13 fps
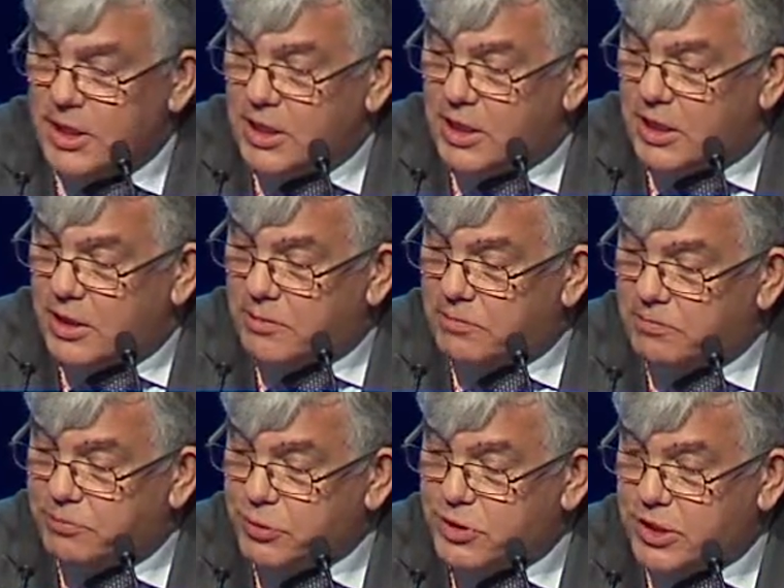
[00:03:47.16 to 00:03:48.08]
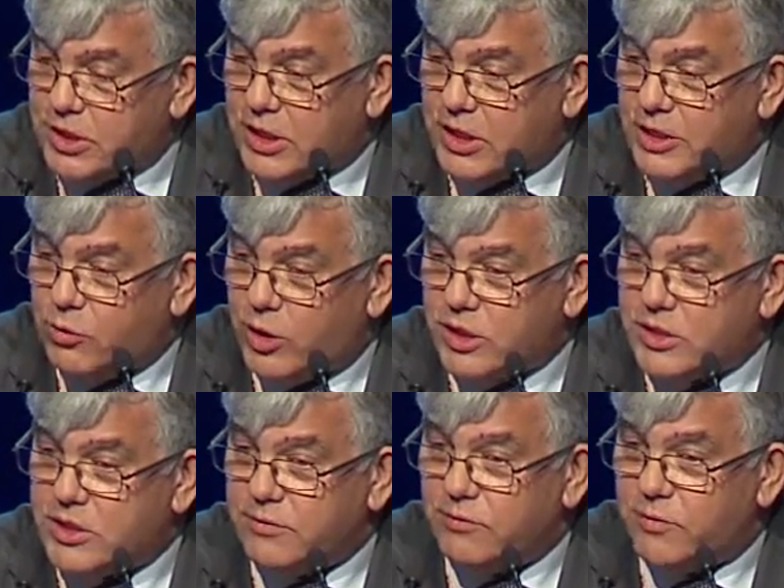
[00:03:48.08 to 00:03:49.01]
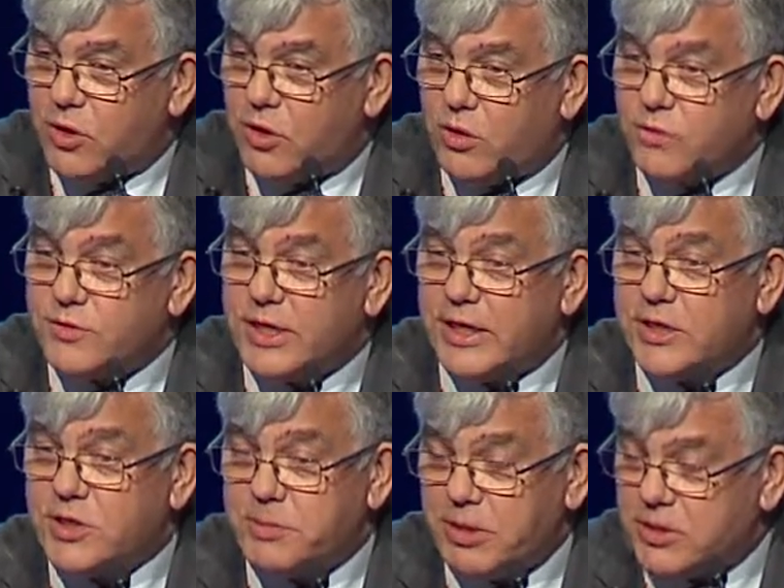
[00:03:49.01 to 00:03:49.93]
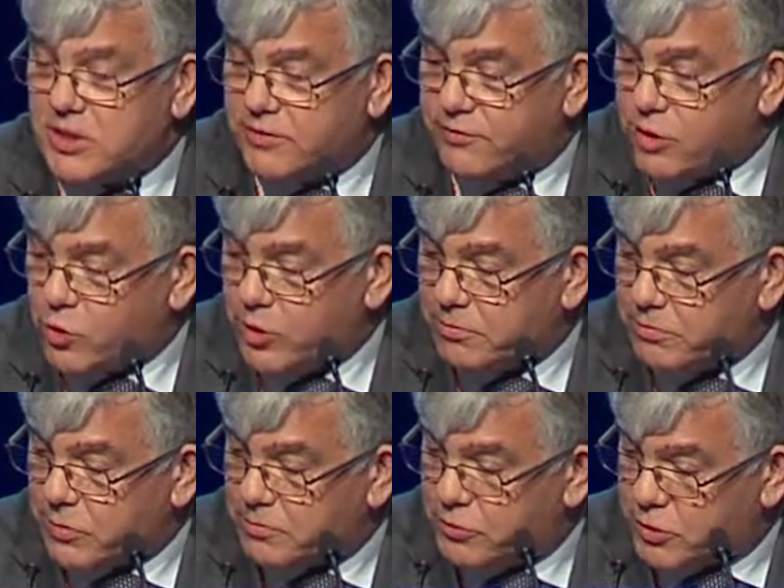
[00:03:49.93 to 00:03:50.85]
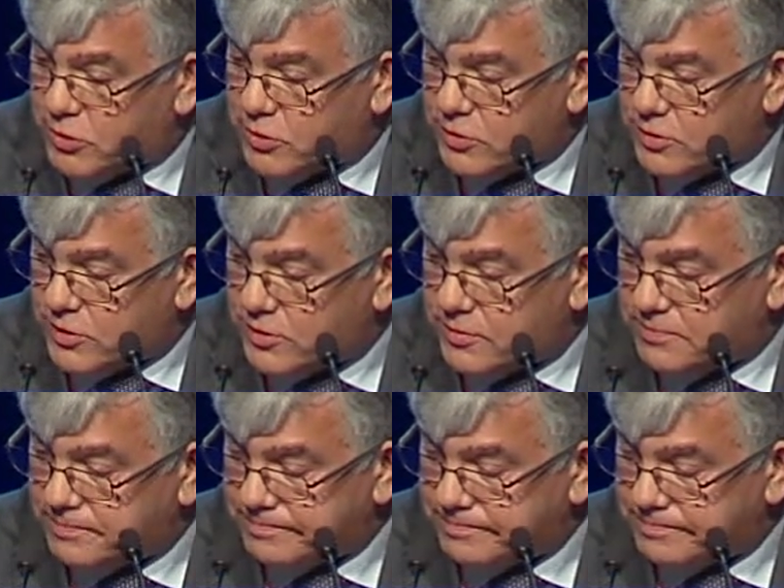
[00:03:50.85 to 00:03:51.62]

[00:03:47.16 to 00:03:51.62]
Particularly when it involves expensive equipment purchases.